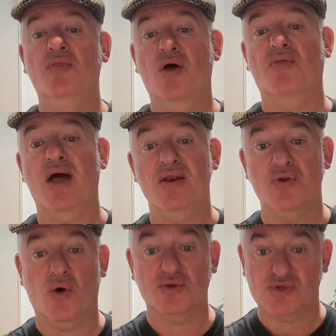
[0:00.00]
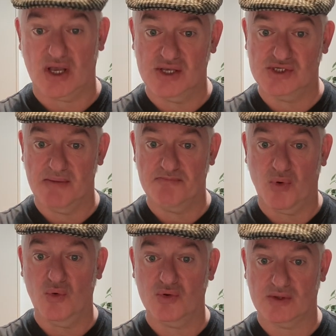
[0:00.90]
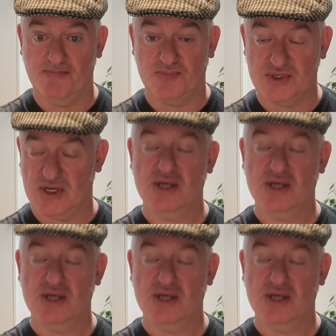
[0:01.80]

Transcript: that they're not as important